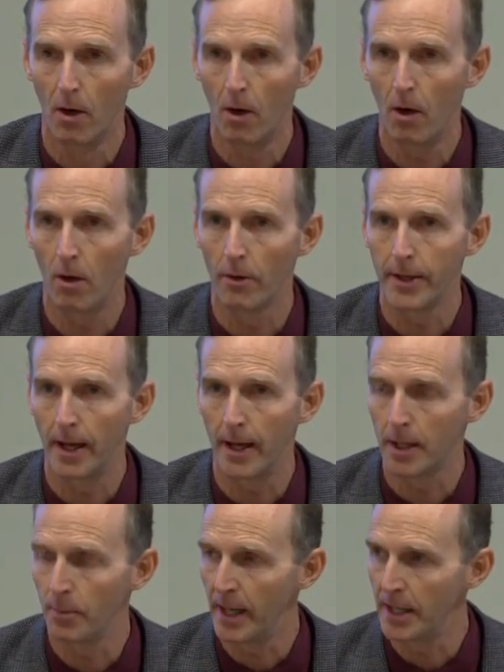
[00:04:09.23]
all the
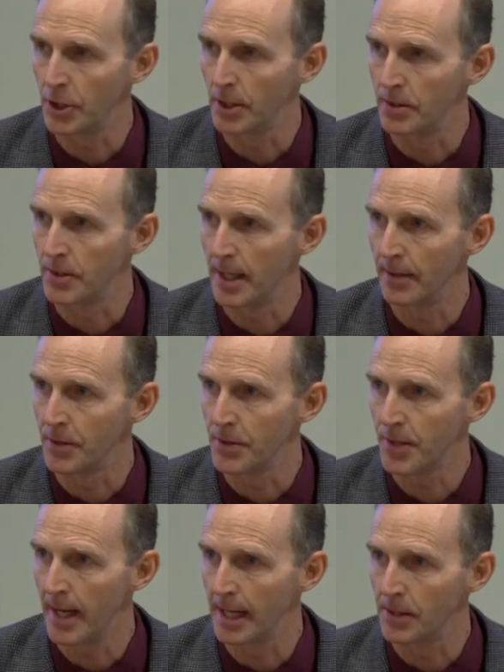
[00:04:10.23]
occupations and the
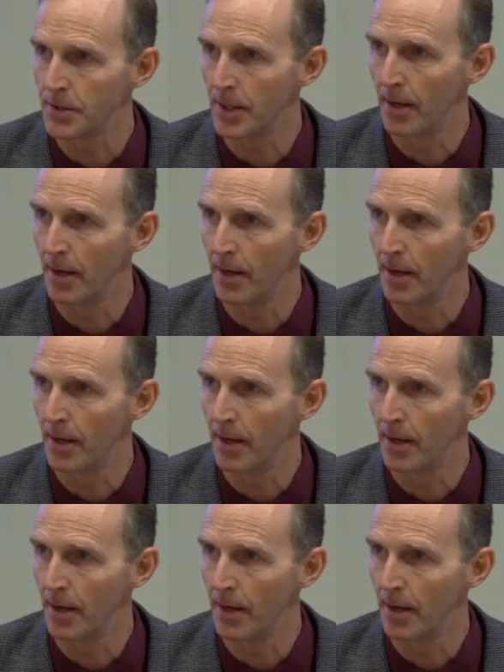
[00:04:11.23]
states.